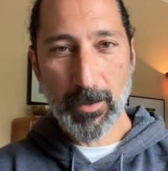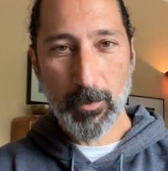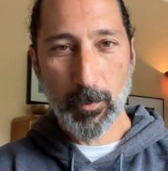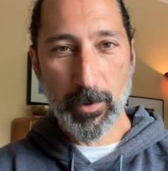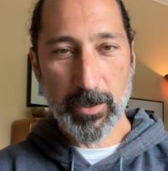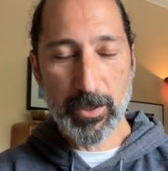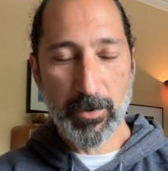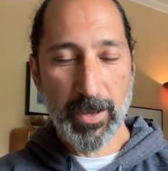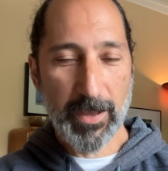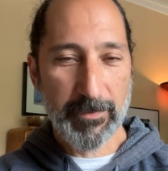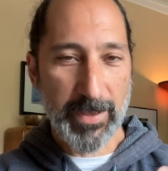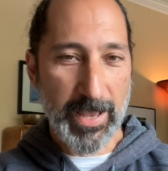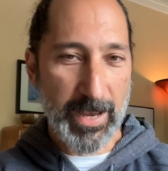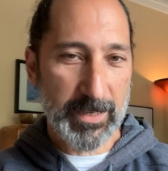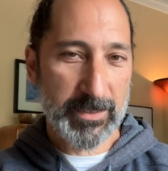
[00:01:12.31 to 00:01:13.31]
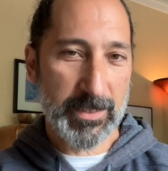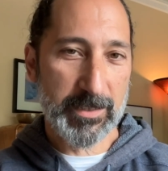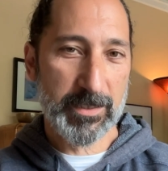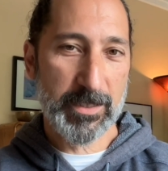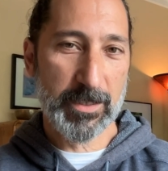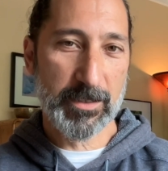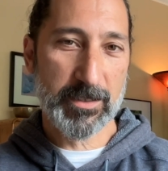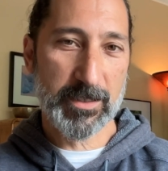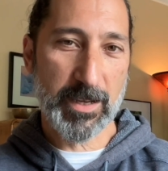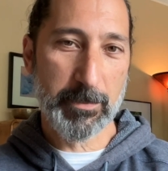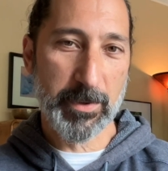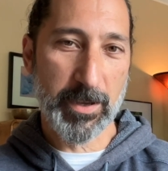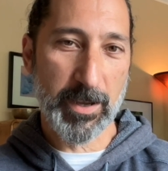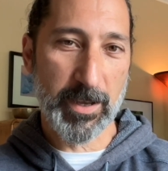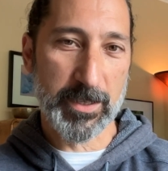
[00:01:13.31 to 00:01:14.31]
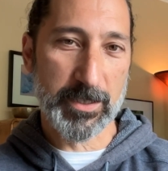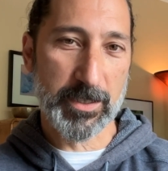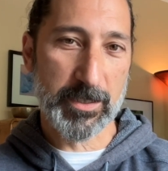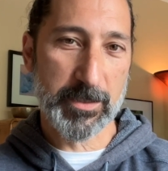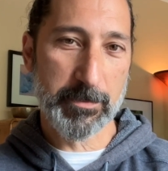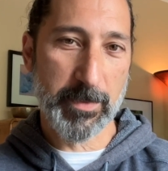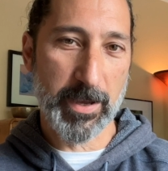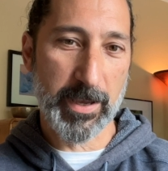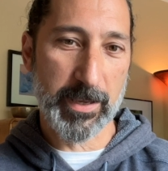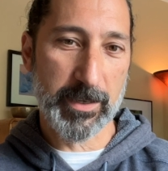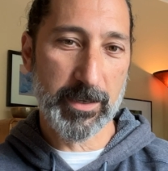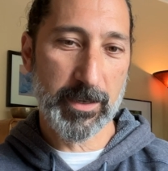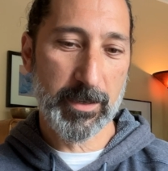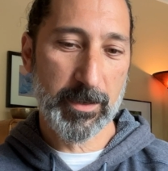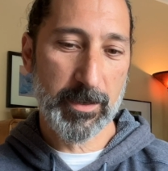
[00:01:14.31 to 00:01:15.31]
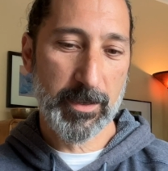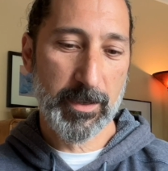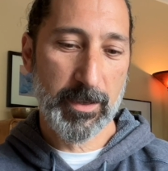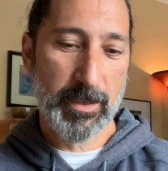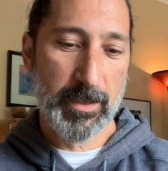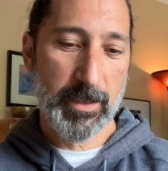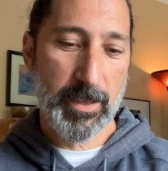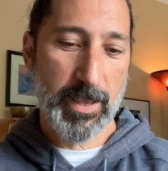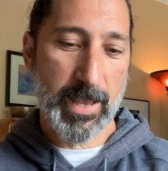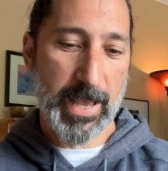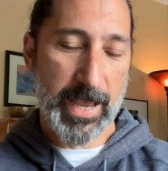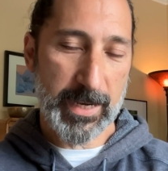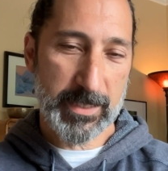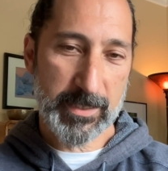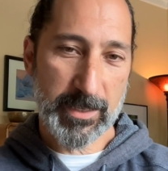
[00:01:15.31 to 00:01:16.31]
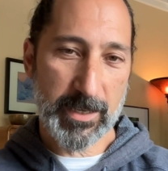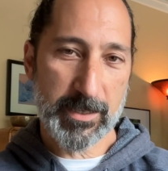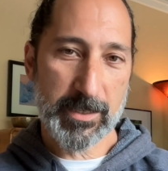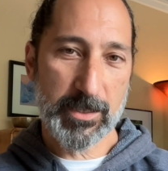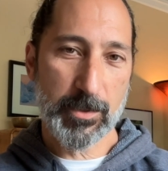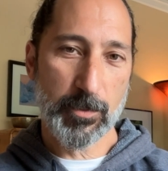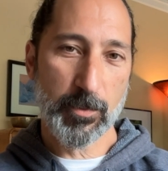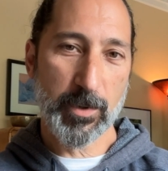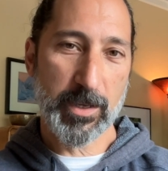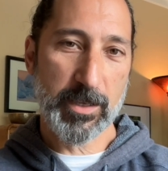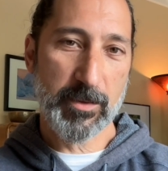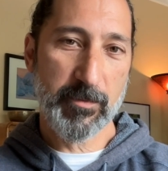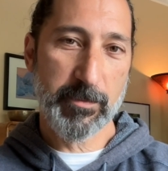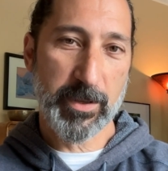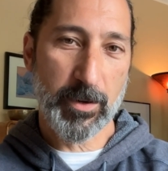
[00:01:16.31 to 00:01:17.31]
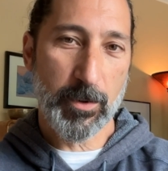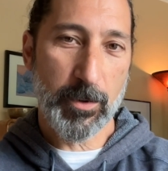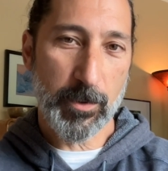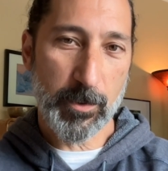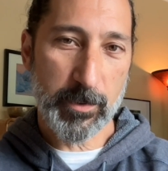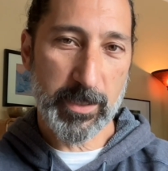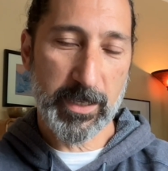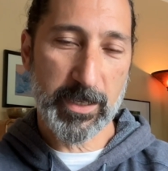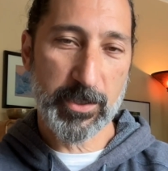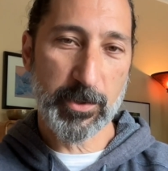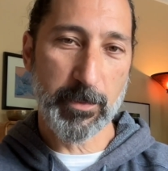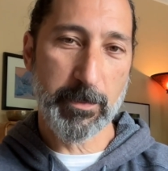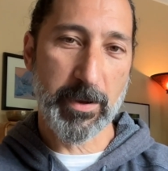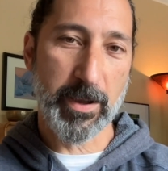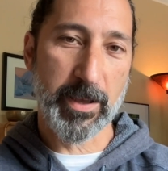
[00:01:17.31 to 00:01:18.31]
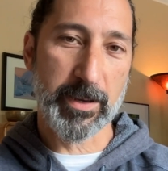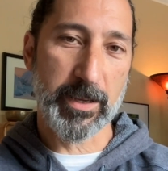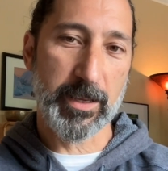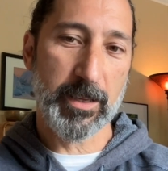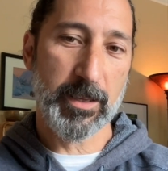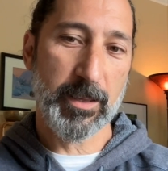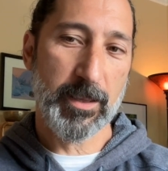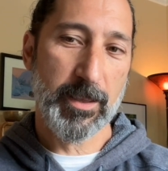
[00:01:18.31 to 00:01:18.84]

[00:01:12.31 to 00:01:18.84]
where you have access to your subconscious mind, access to what you've been holding in your body.